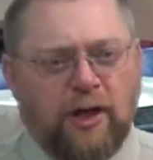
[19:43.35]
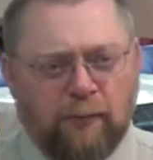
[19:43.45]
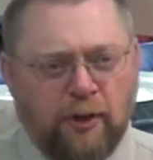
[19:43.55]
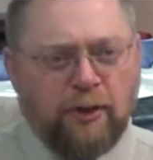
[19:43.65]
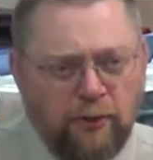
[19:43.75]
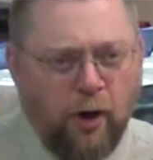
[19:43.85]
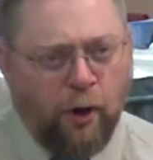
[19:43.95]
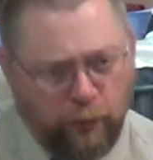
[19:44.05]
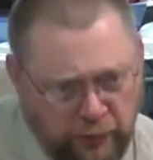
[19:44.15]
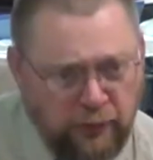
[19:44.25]
I want to
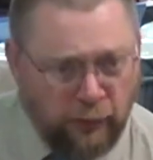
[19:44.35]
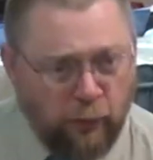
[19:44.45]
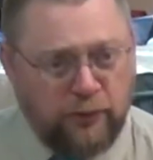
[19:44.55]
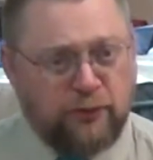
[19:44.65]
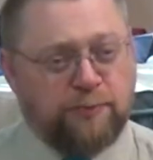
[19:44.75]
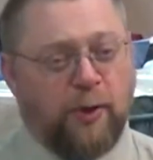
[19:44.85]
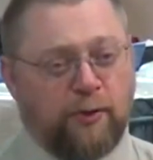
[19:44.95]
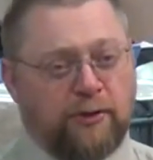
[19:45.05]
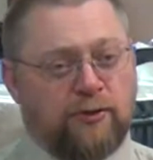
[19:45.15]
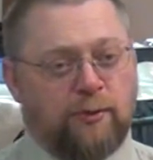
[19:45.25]
know that the Lord has
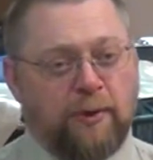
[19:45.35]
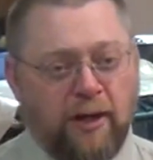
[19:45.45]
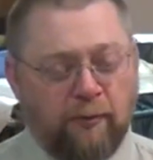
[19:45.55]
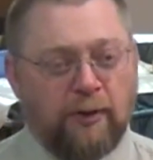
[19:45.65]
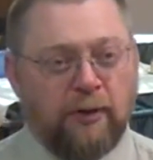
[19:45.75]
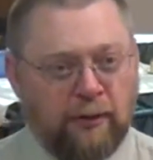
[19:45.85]
spoken to me. I want.